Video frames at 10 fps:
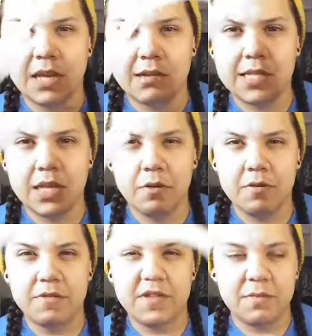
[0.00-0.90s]
I'd say go
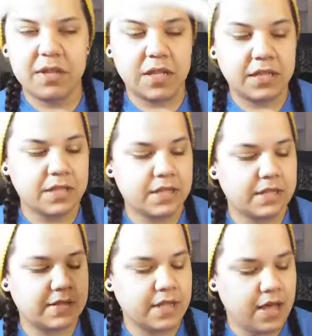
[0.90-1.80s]
with something like
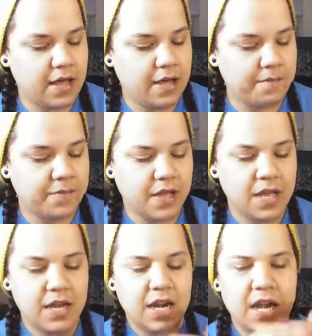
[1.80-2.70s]
this. Um,
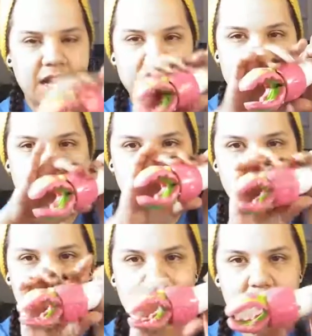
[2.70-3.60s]
has the
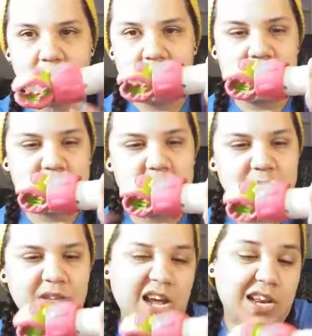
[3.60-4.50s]
closing
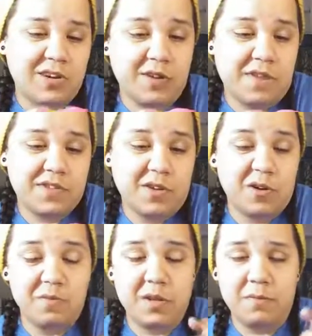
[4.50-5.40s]
mechanism. You kind of don't have to go to
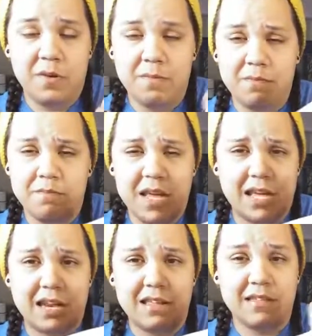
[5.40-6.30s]
Home Depot and
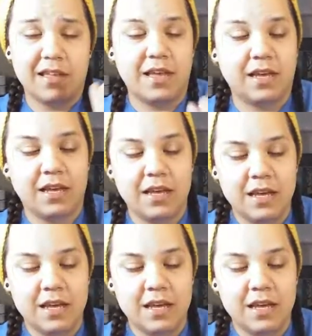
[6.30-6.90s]
make anything.